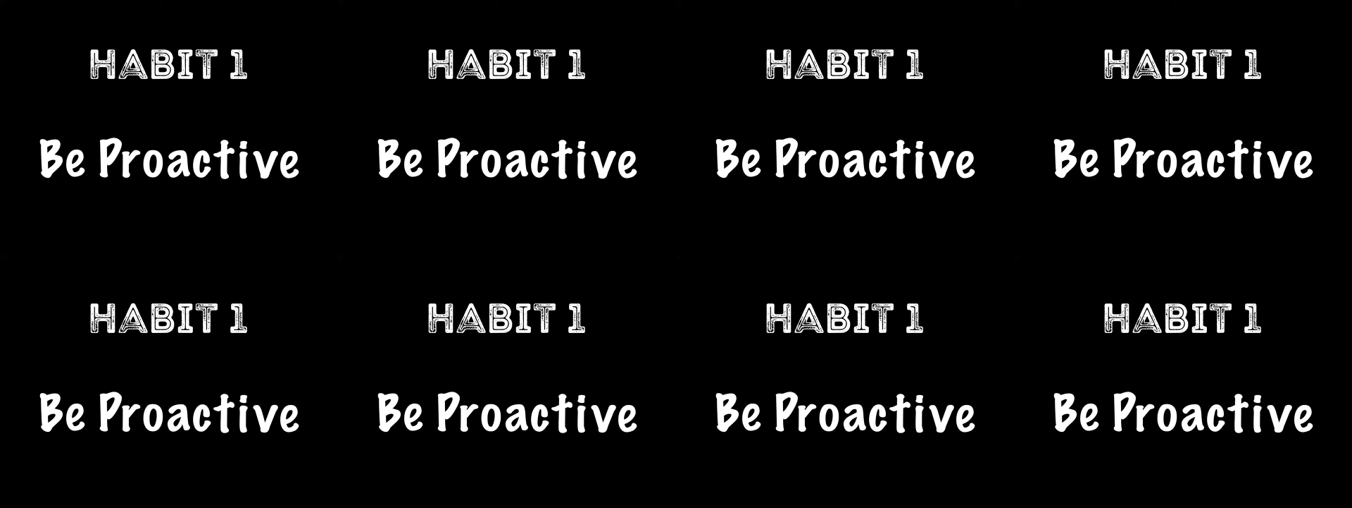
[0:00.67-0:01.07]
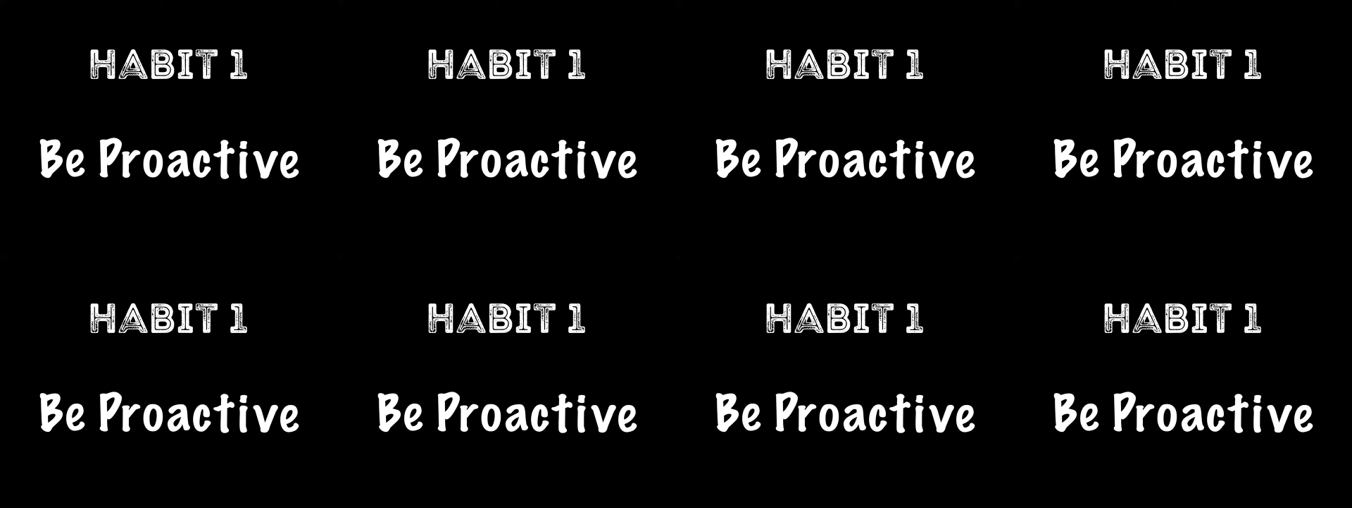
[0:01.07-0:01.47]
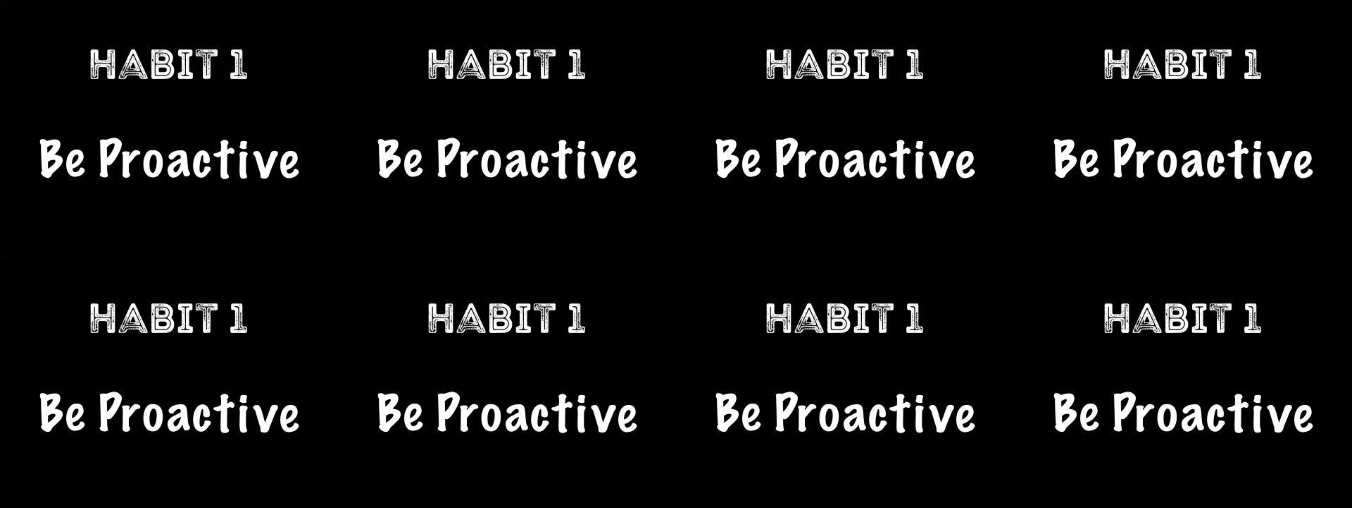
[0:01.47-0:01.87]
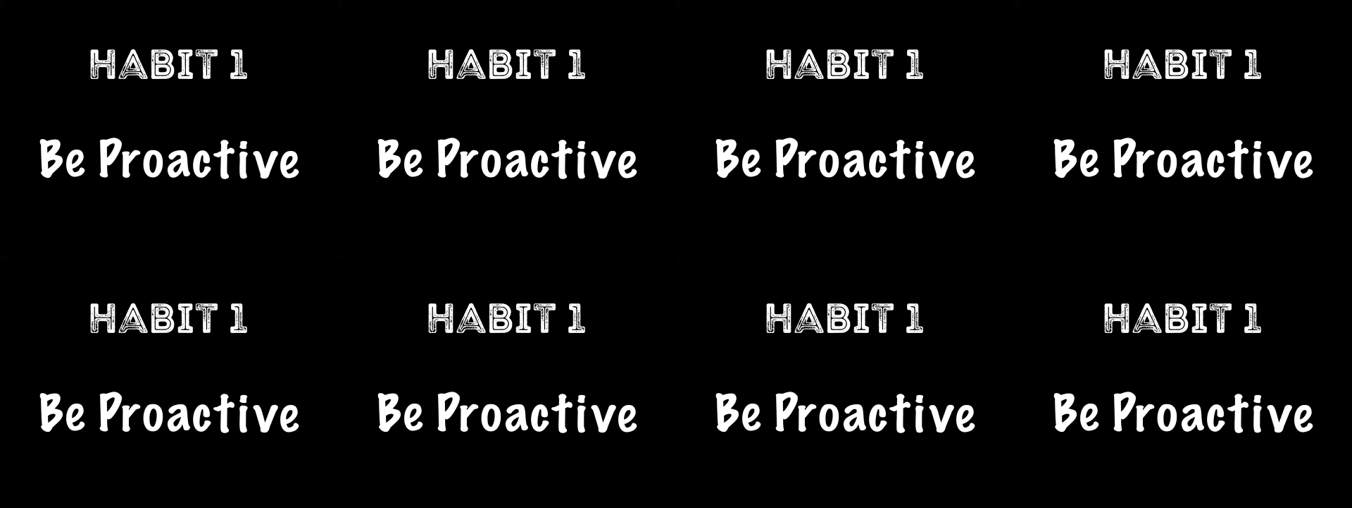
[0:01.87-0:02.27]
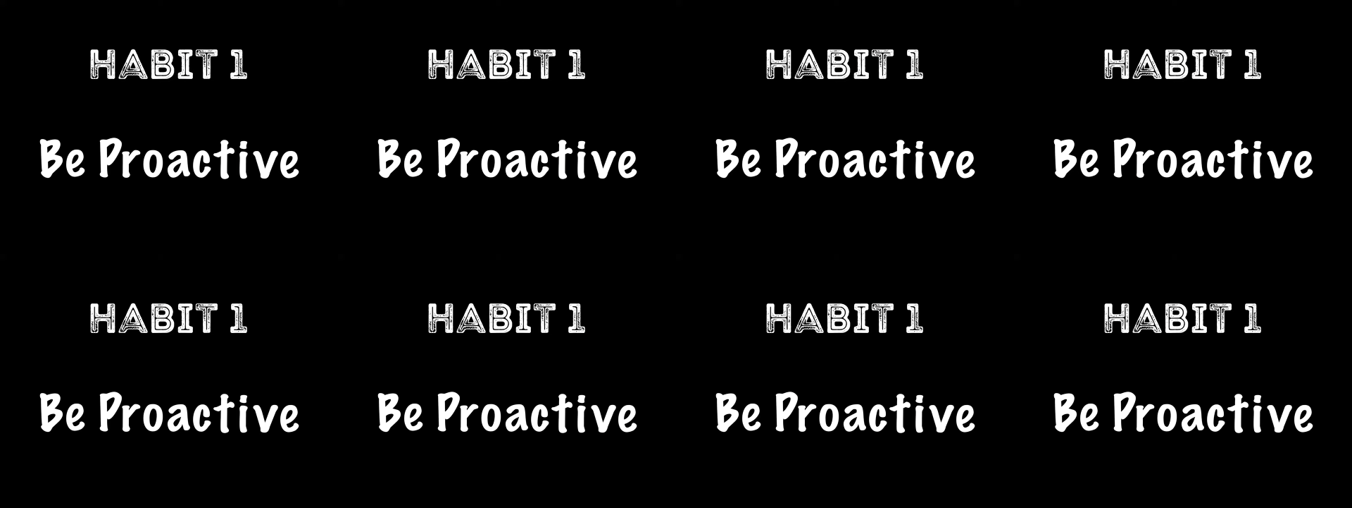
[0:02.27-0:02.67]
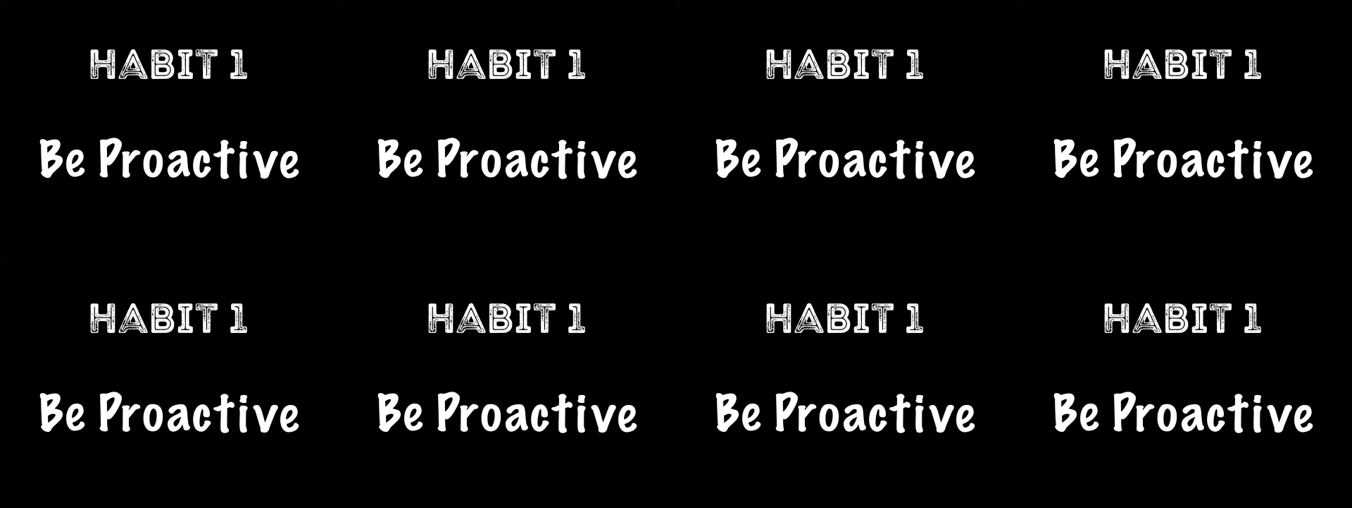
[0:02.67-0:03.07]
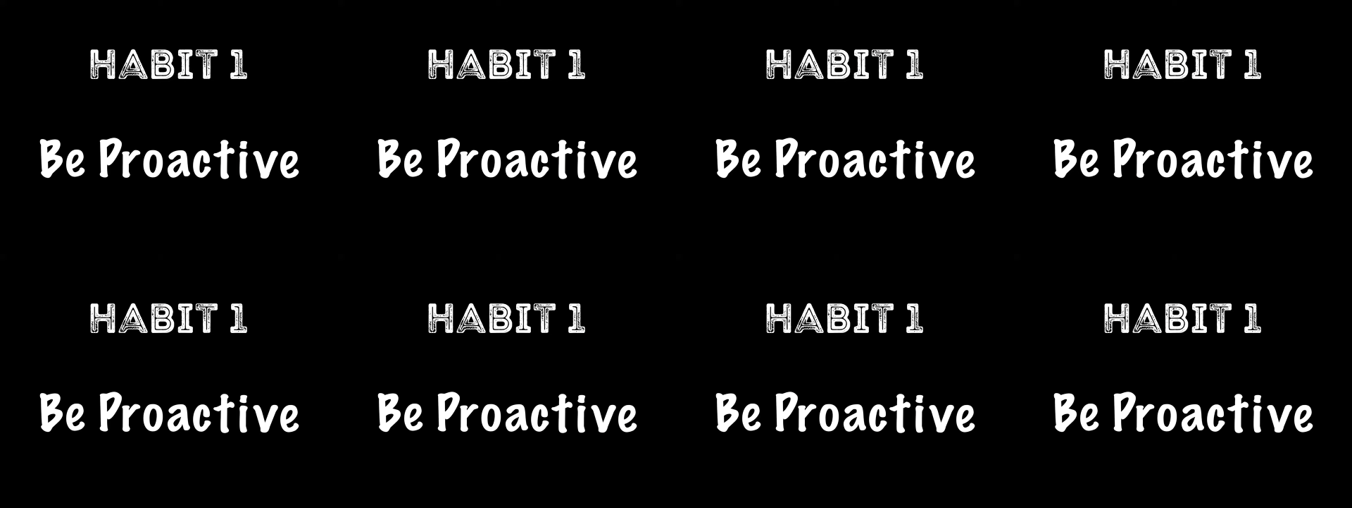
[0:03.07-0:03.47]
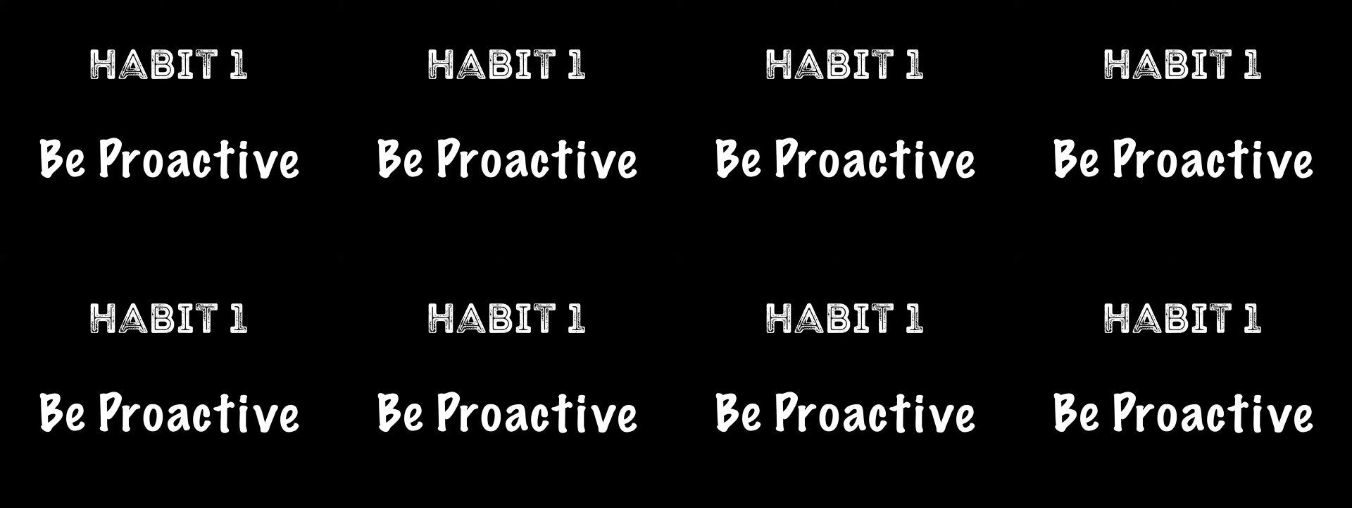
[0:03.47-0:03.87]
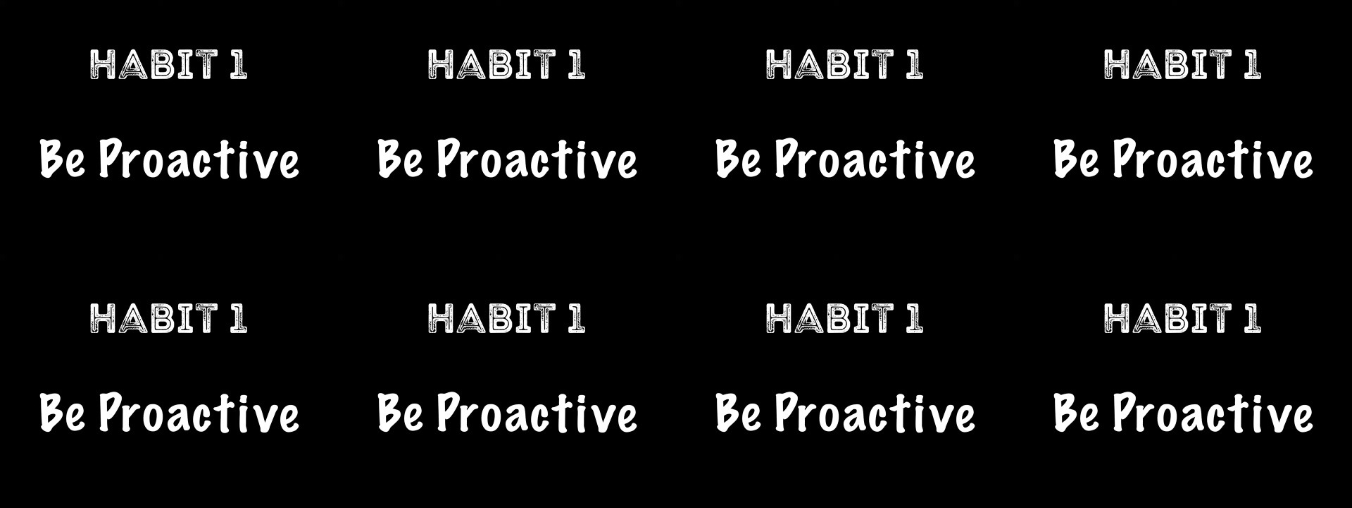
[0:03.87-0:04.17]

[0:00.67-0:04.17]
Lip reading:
[unreadable: no face in view]